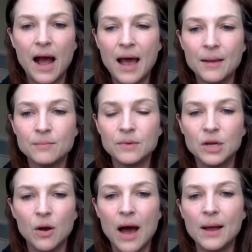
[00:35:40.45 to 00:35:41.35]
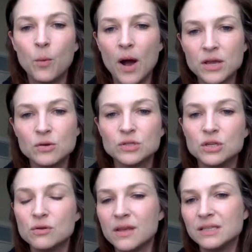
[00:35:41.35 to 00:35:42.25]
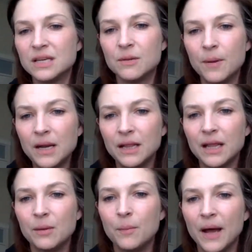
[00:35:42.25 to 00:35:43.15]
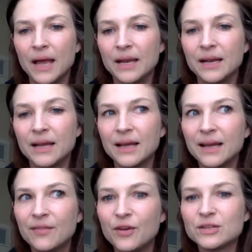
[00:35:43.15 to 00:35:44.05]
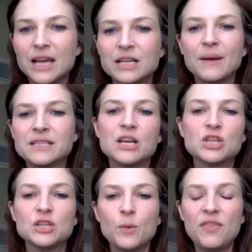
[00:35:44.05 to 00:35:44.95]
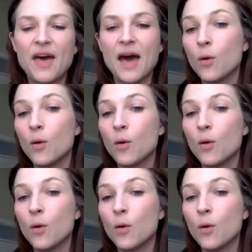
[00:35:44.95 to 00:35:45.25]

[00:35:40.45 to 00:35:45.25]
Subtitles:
I want you to do things independently, but there's expectations with that.